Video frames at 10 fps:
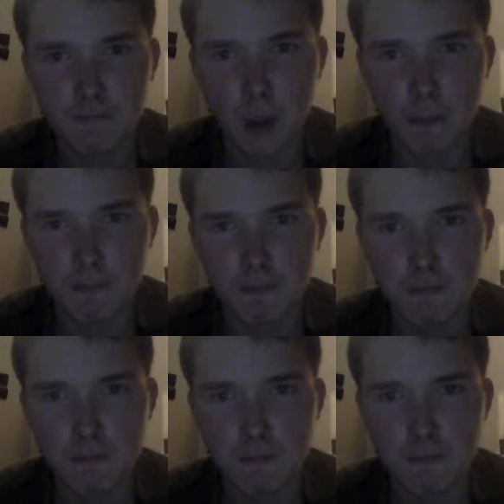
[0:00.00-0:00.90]
No.
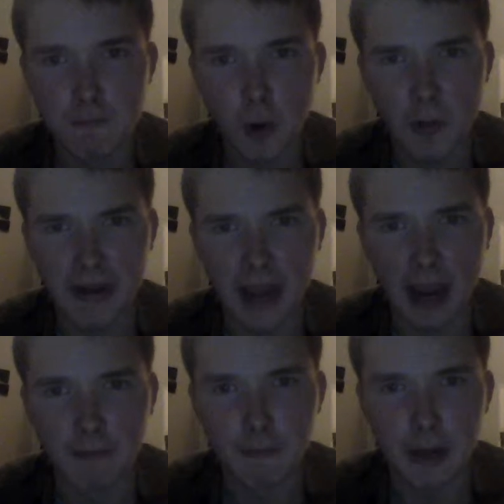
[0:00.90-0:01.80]
Oh my
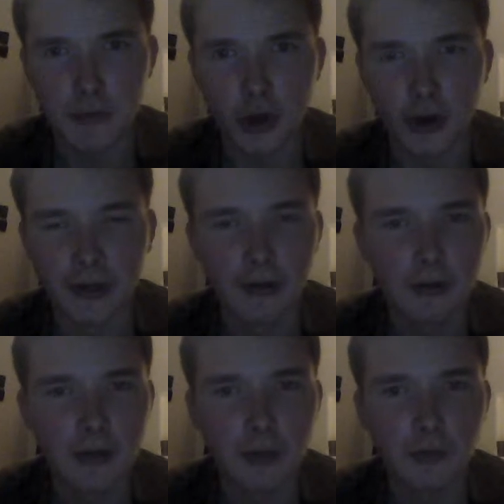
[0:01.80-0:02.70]
god. I'm sorry.
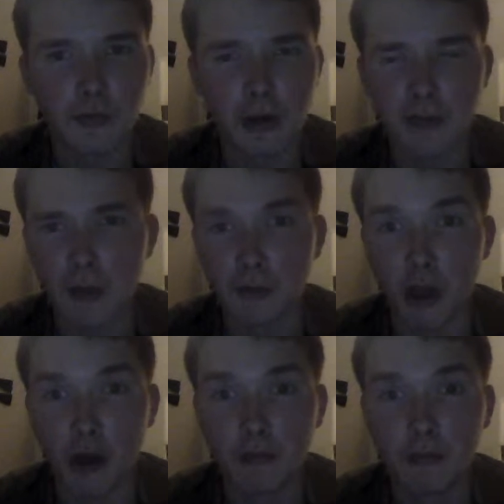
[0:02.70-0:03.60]
That was
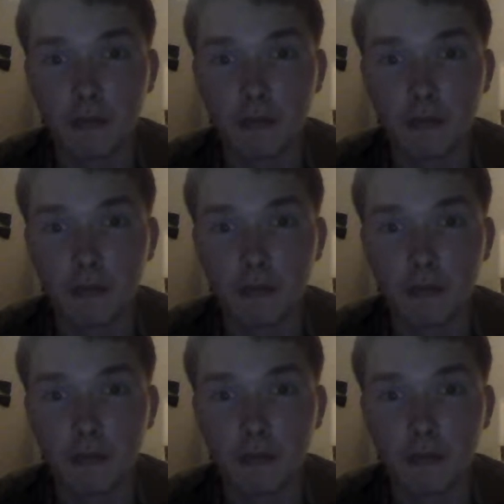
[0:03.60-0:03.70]
off.